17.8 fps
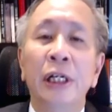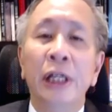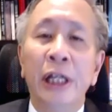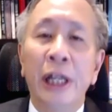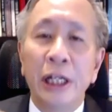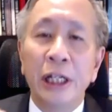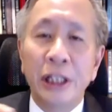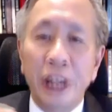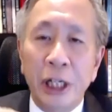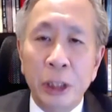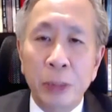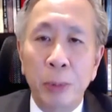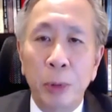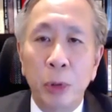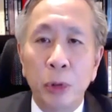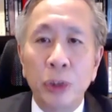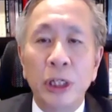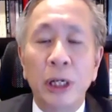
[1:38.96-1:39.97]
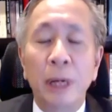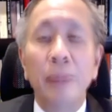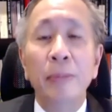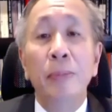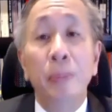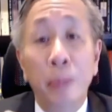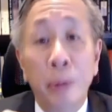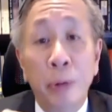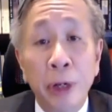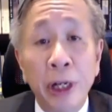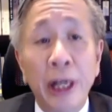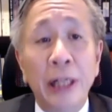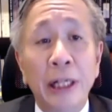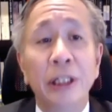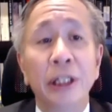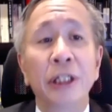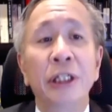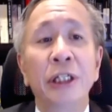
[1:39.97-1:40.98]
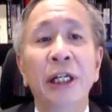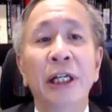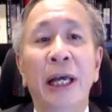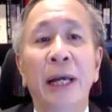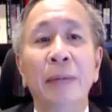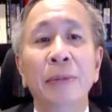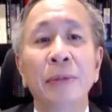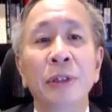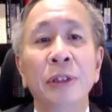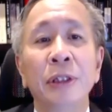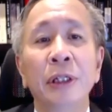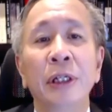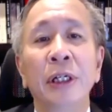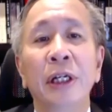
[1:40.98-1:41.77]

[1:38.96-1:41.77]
It has exposed some pre-existing gaps